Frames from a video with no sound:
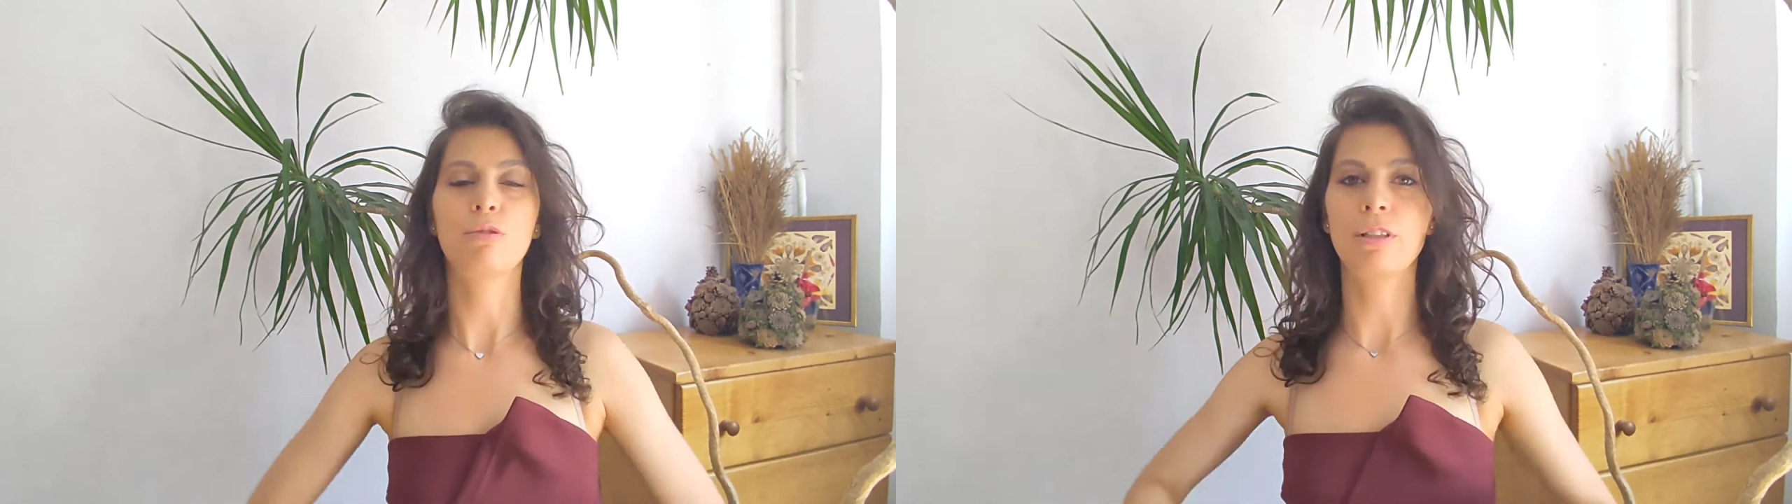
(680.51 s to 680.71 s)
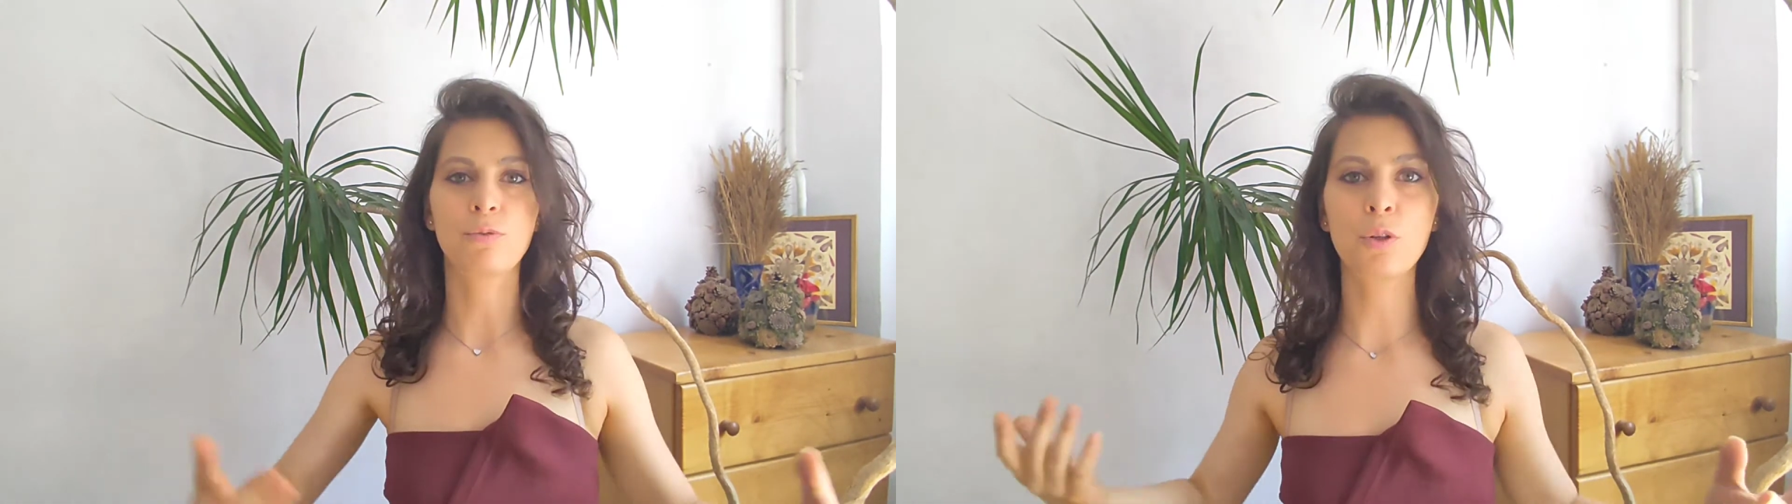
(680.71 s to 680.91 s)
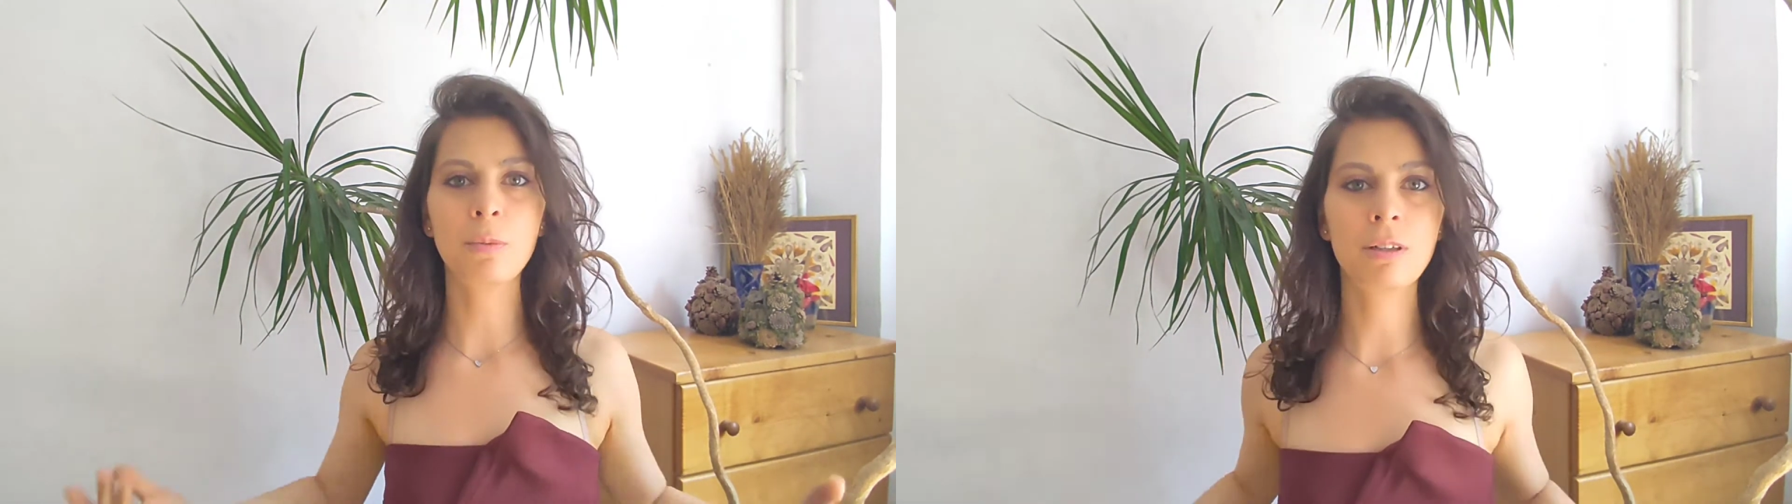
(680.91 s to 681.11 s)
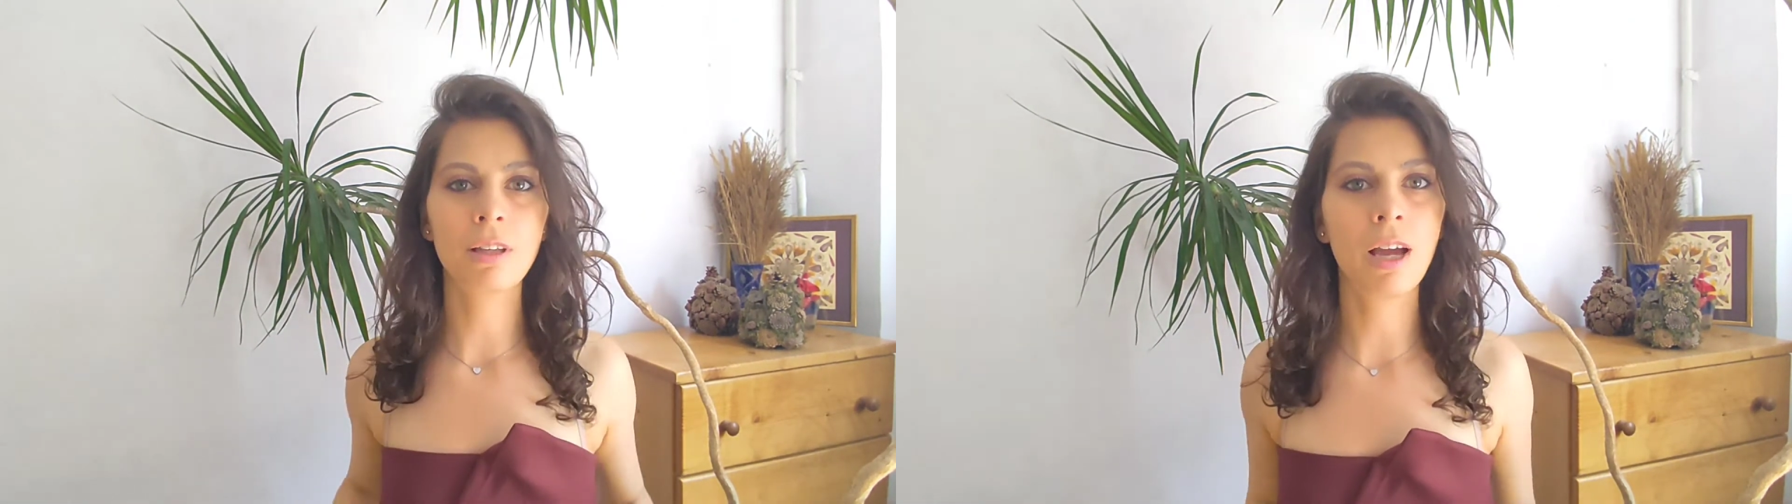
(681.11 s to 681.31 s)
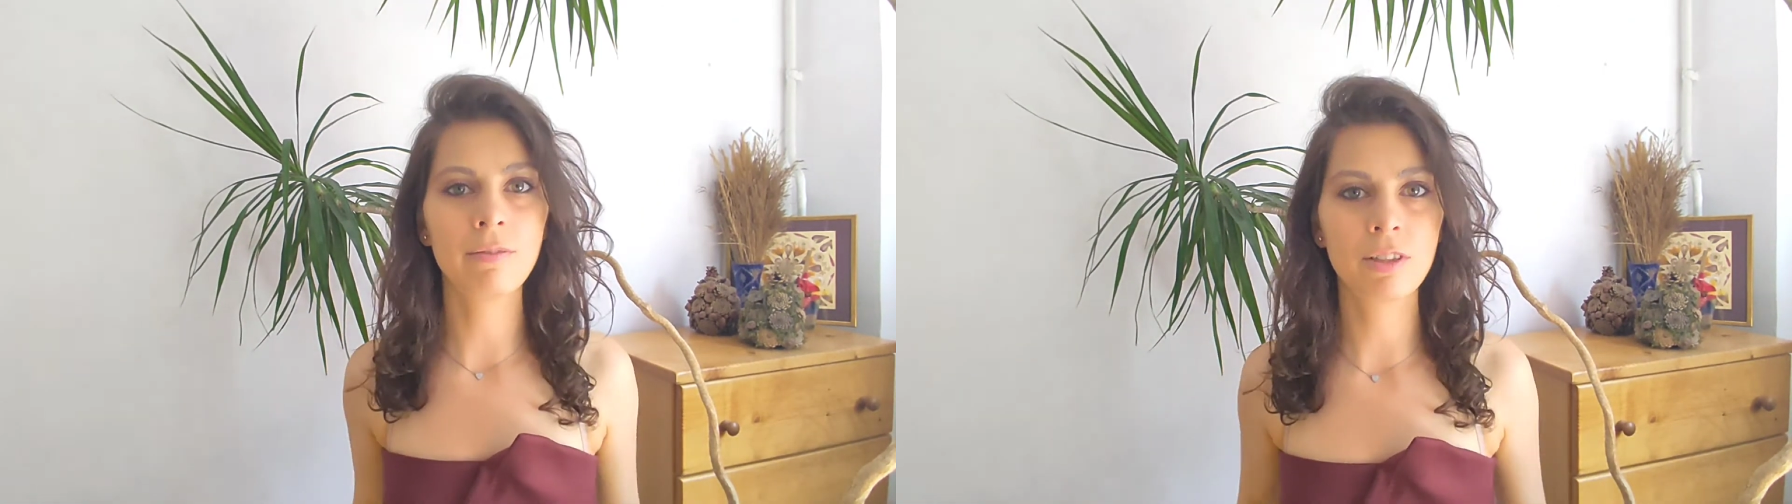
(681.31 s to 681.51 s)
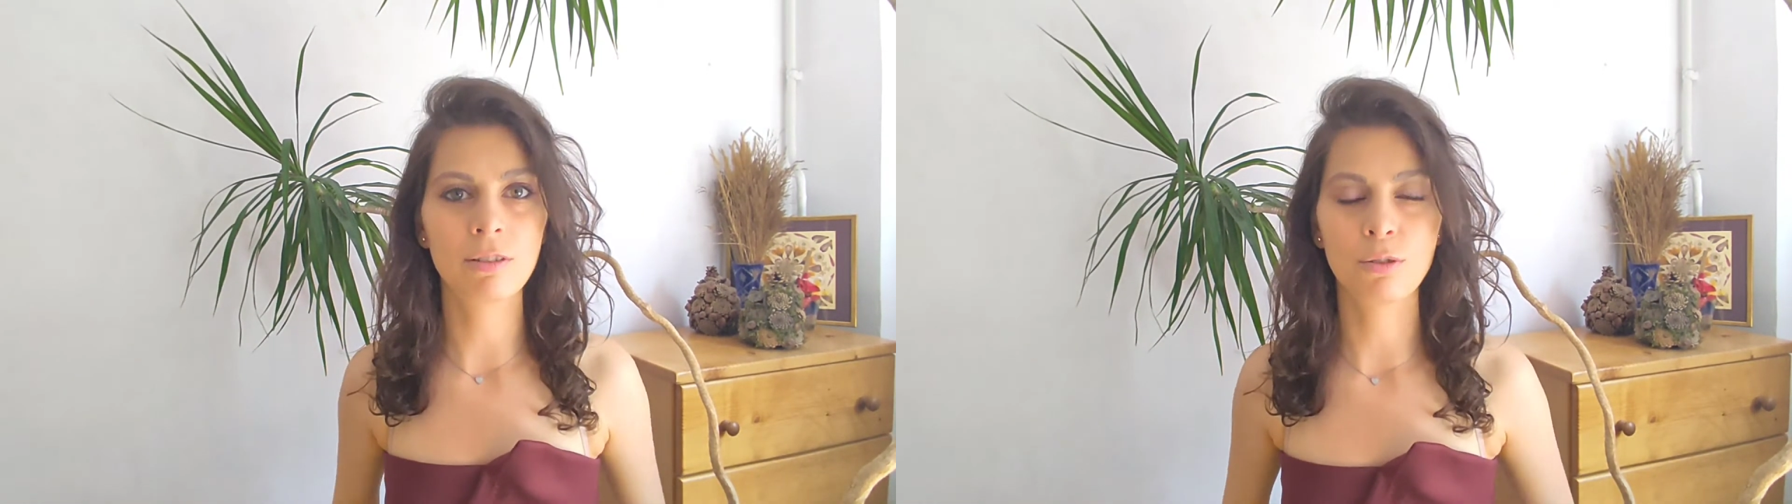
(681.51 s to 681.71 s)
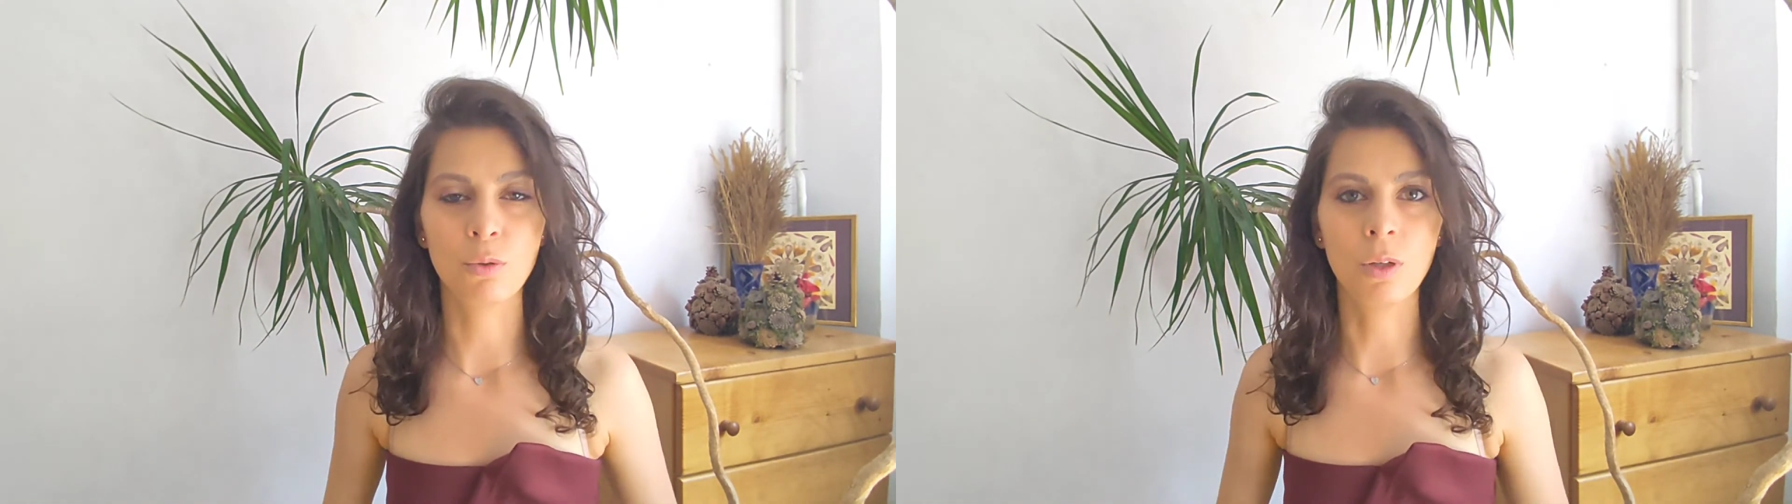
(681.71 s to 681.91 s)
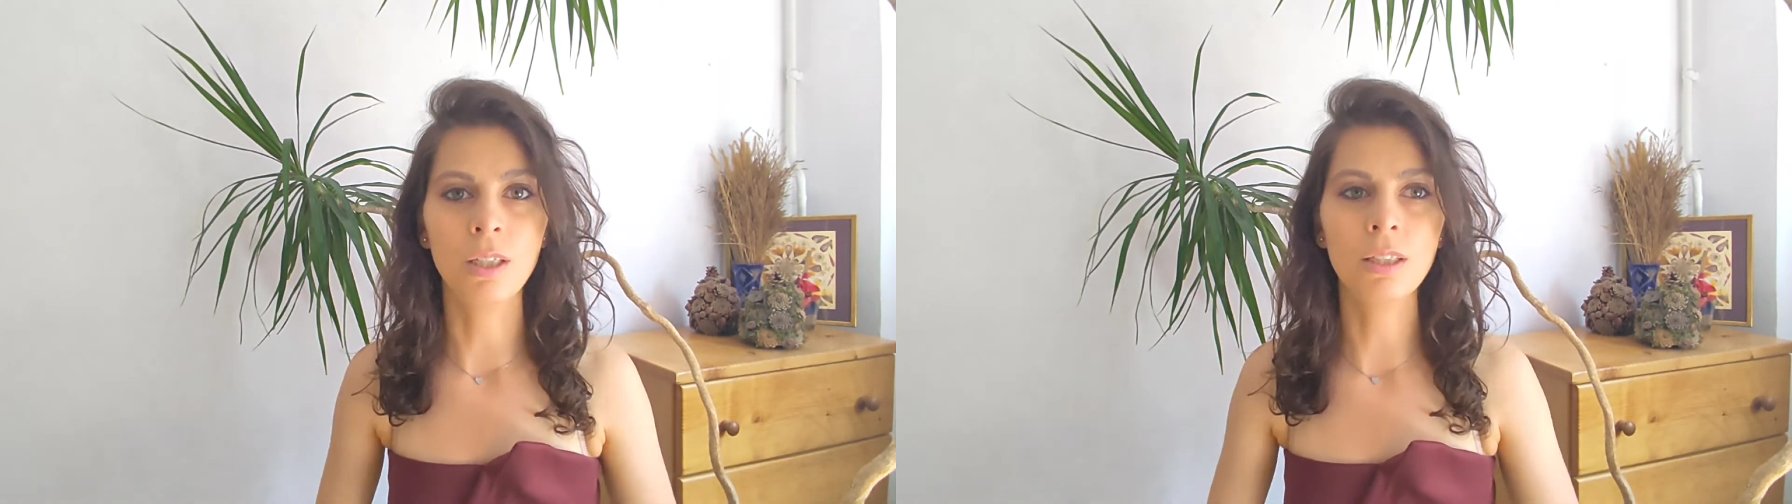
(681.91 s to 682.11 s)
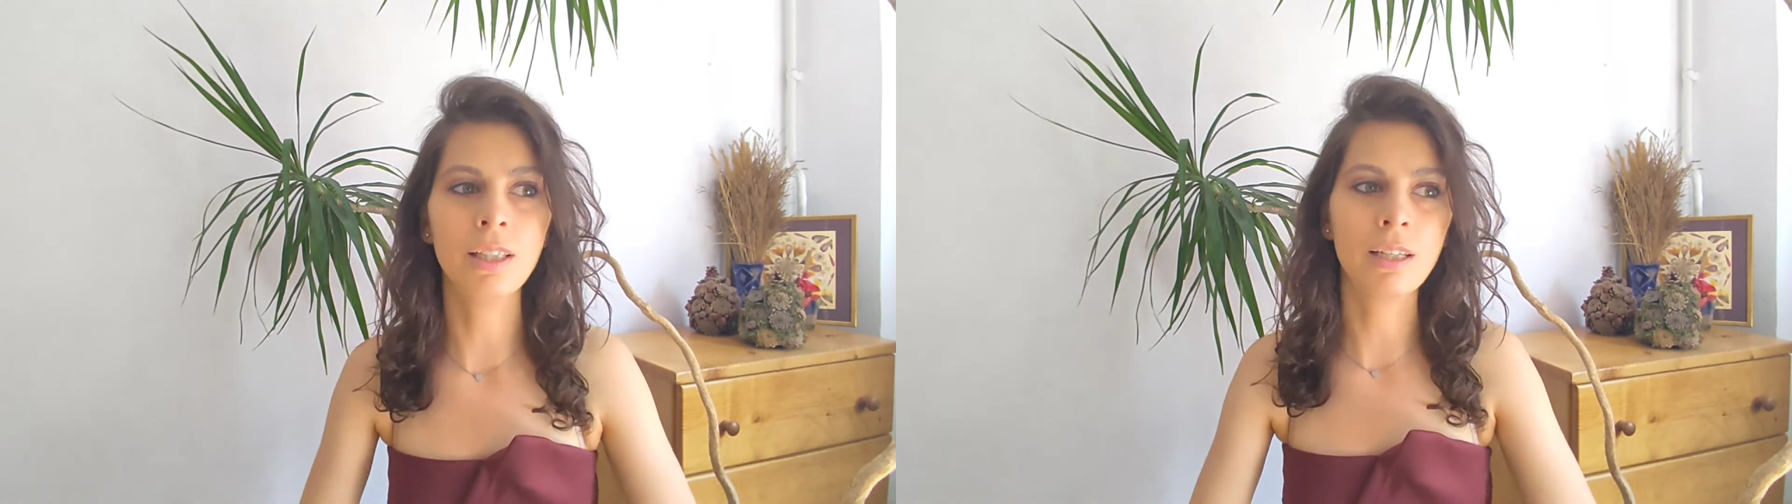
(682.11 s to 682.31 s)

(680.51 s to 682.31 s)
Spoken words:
transform our lives and so on.